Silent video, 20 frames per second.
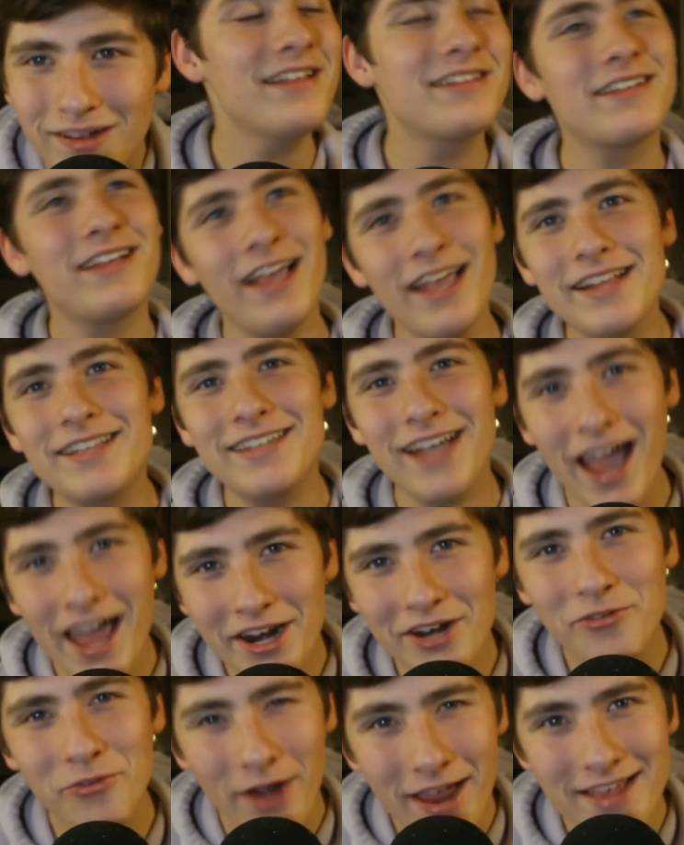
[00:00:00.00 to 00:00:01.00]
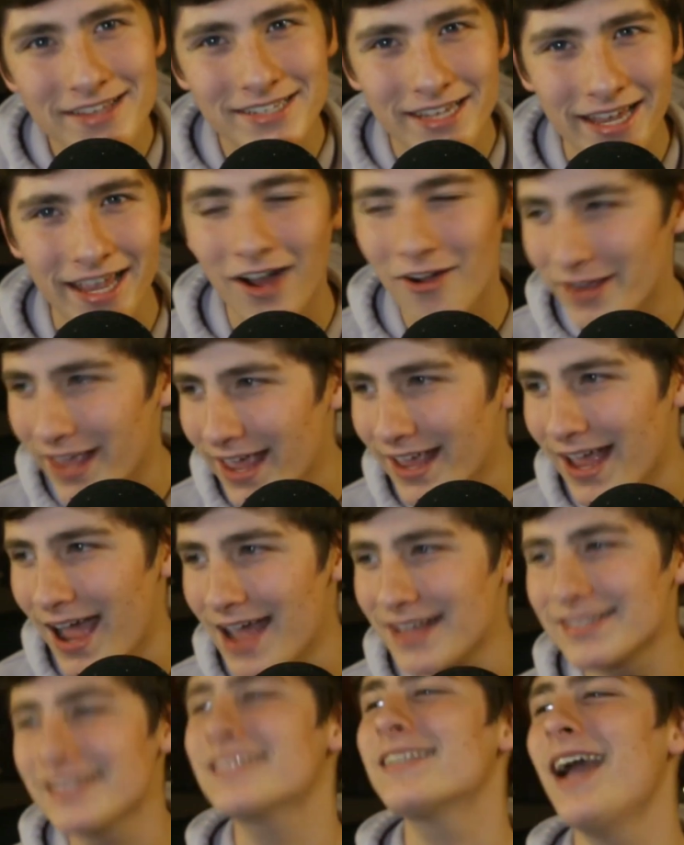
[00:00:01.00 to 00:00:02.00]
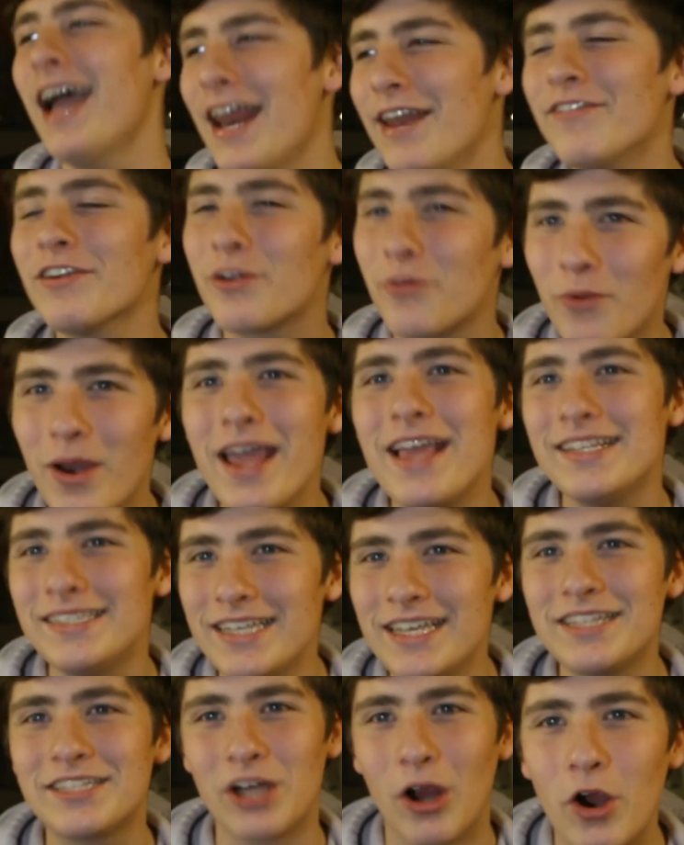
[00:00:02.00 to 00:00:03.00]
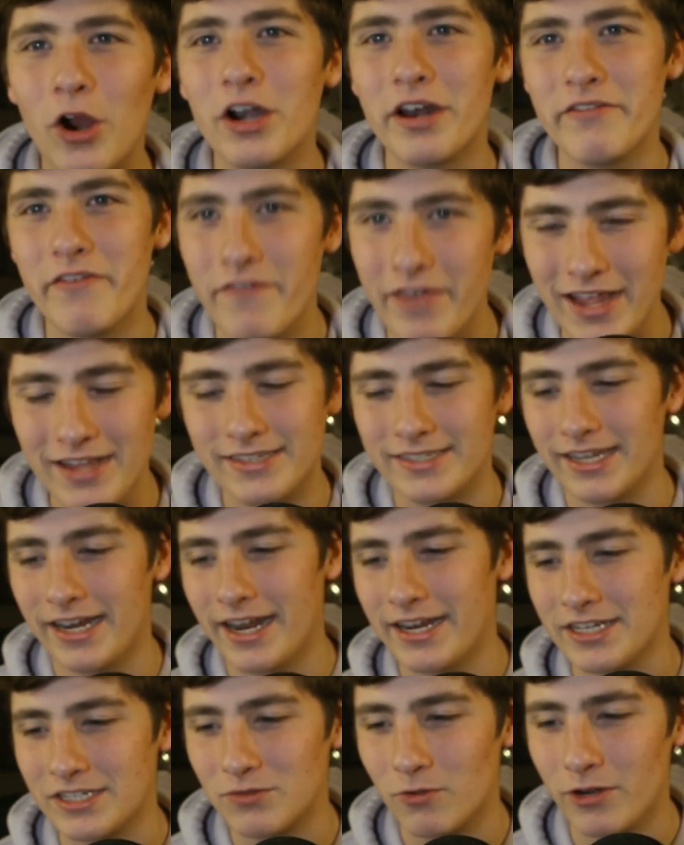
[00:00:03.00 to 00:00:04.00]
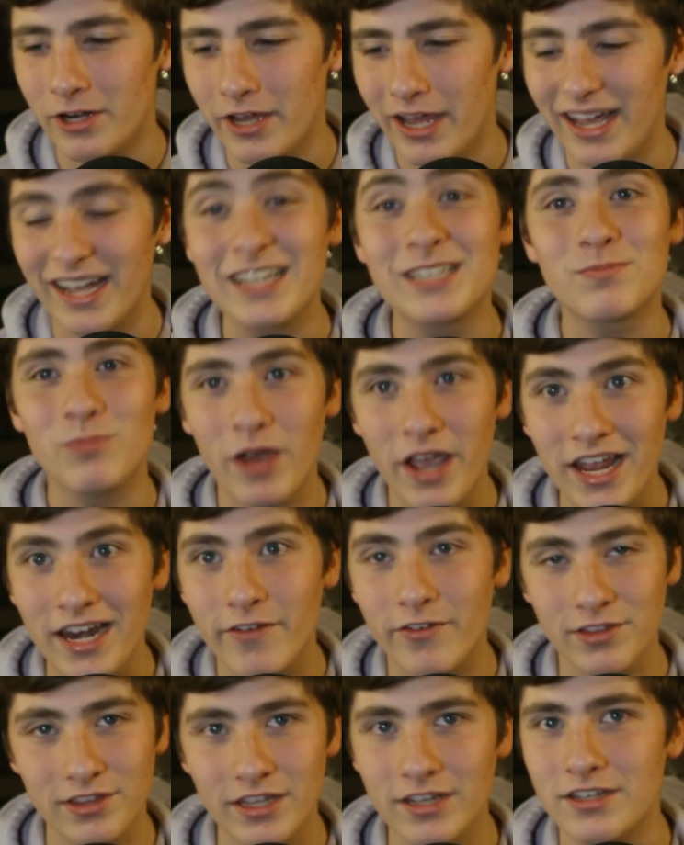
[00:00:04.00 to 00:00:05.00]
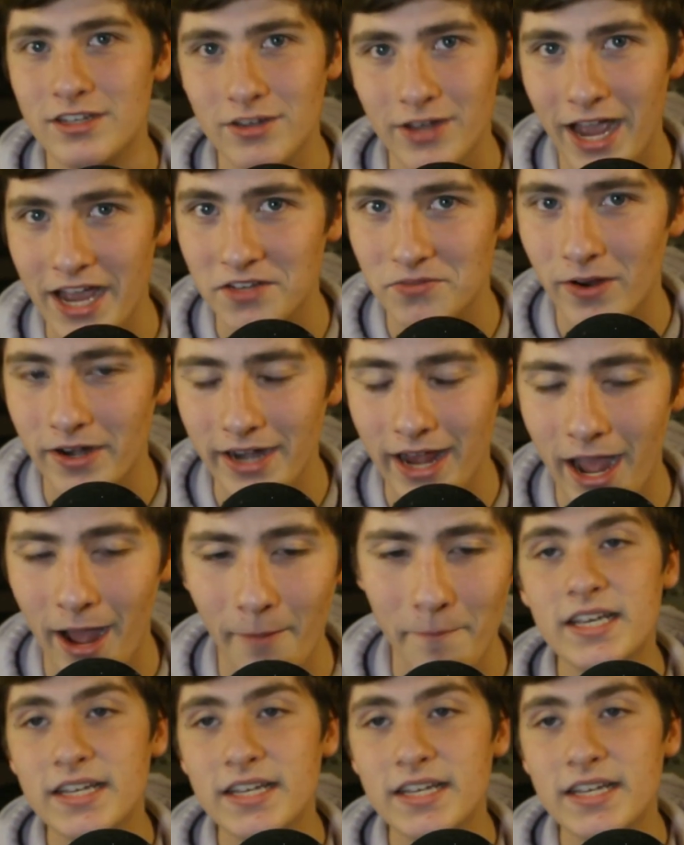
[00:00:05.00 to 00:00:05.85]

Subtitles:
It's kind of crazy, okay, guys? It's kind of a crazy turn of events, and I just want to explain everything to you guys right now.